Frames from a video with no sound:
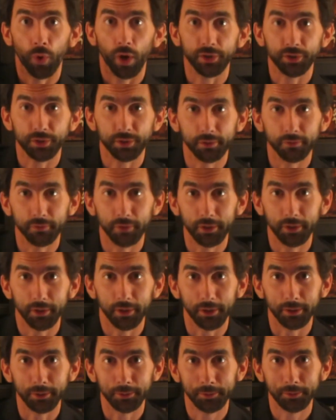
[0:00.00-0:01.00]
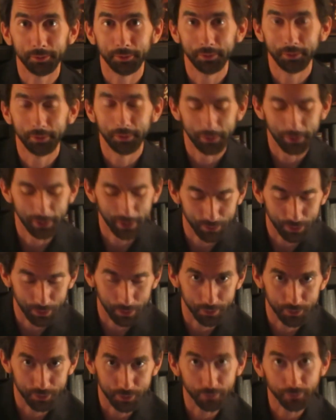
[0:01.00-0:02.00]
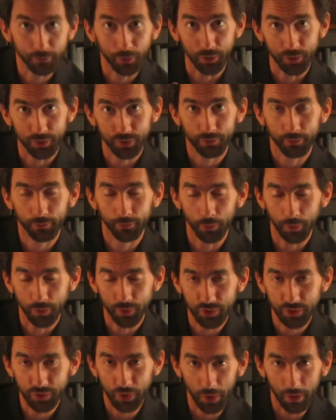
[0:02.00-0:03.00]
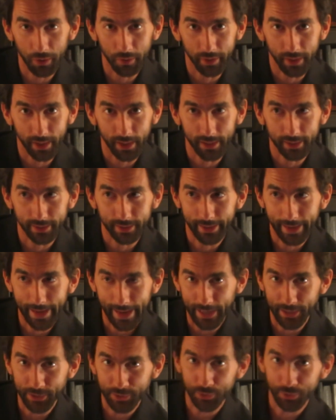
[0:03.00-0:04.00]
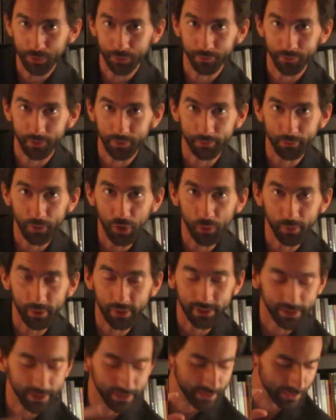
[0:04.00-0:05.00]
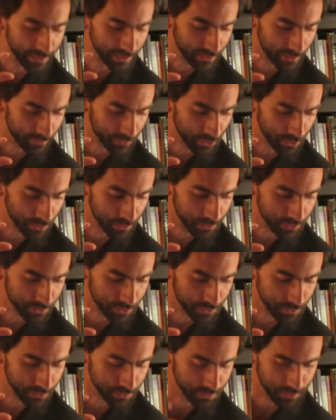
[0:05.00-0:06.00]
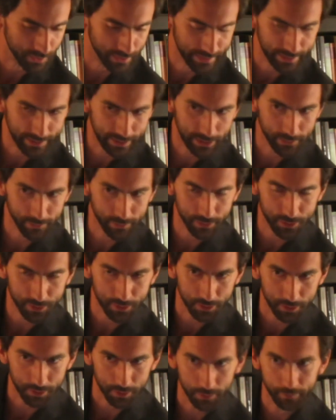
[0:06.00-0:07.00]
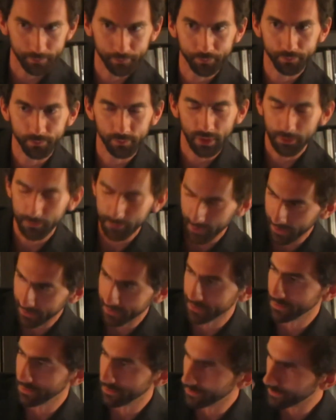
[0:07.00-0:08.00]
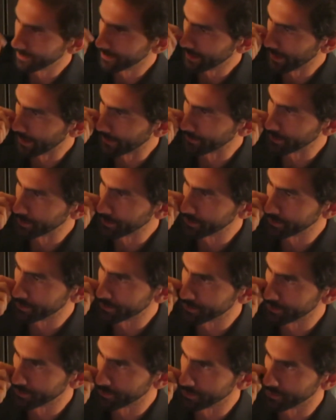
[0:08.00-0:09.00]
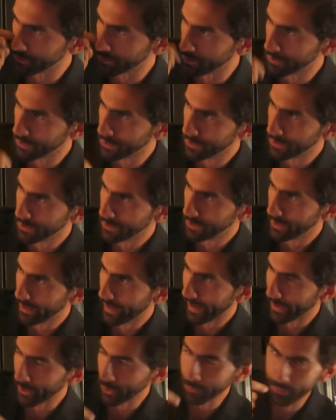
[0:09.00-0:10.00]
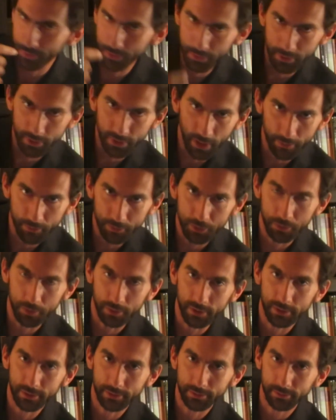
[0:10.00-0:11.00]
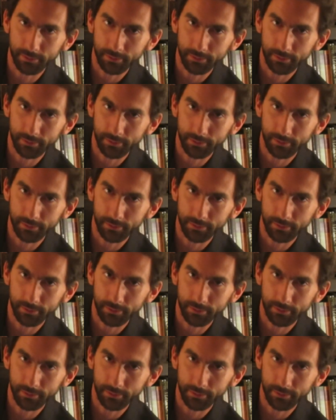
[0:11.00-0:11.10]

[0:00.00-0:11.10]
watching the video, I'm going to forestall that answer for the moment, and I'm going to give it to you. In fact, I'm going to help you to come to it